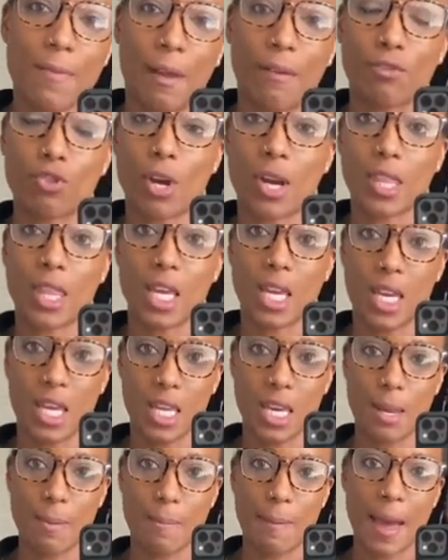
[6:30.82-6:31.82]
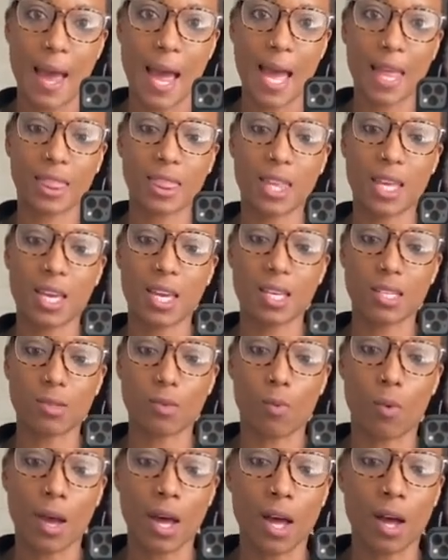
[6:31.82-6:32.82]
I've tried the heating pad thing as
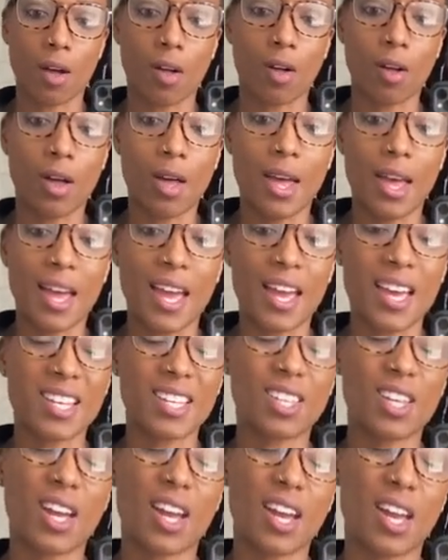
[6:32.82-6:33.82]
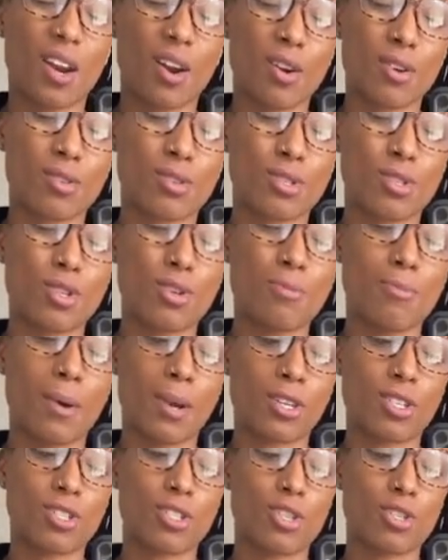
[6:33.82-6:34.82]
well, it it hurts too
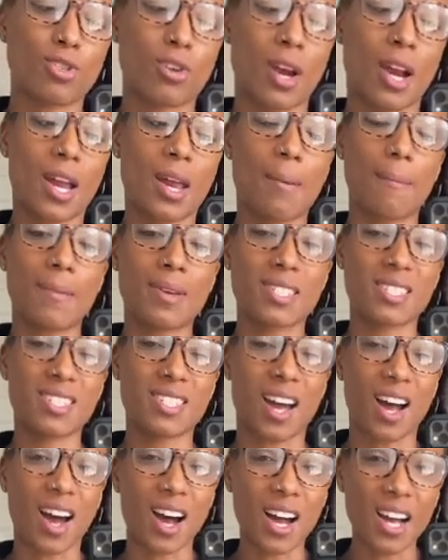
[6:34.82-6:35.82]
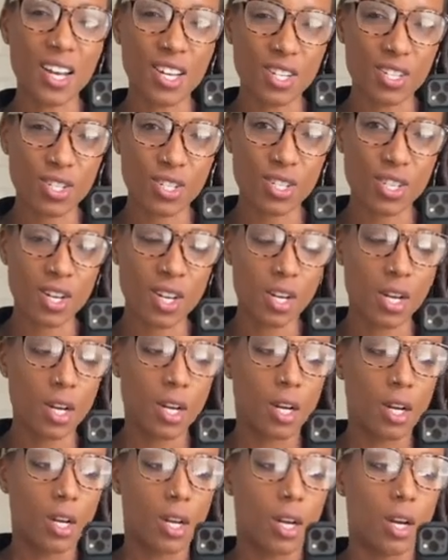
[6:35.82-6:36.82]
much to try and massage
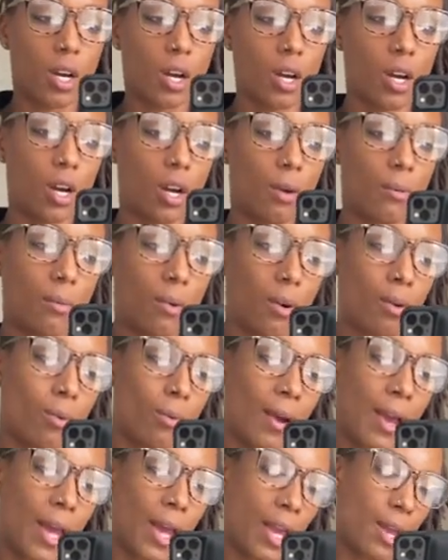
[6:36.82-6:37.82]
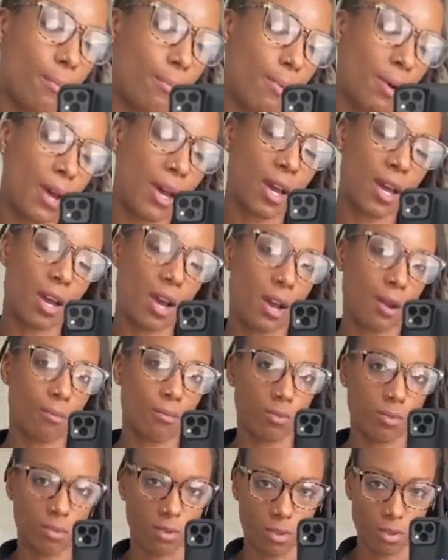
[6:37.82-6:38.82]
um, away, but
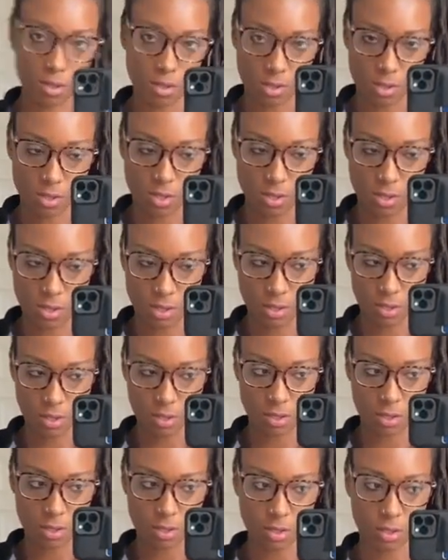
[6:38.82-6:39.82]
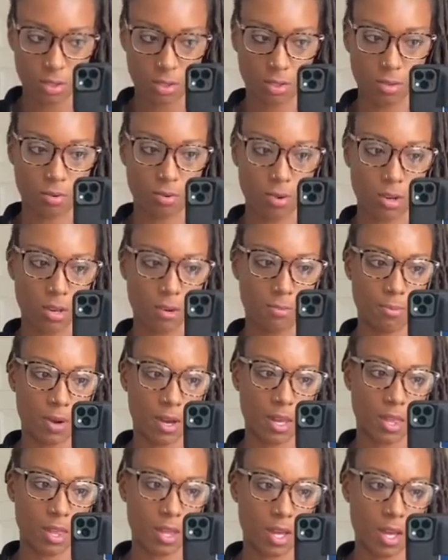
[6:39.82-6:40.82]
I'm really annoyed
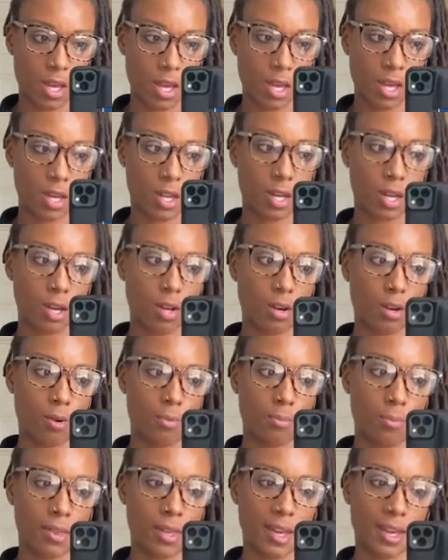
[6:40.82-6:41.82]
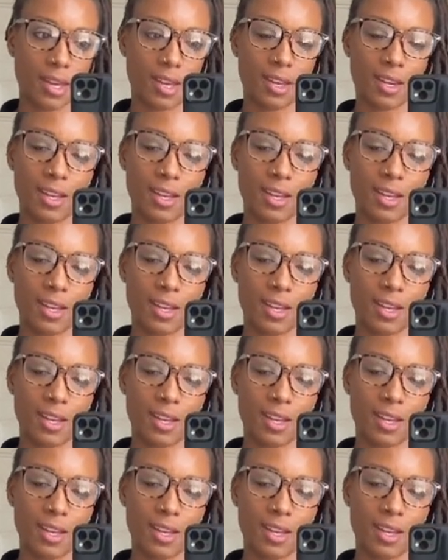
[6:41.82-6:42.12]
by that and I hope that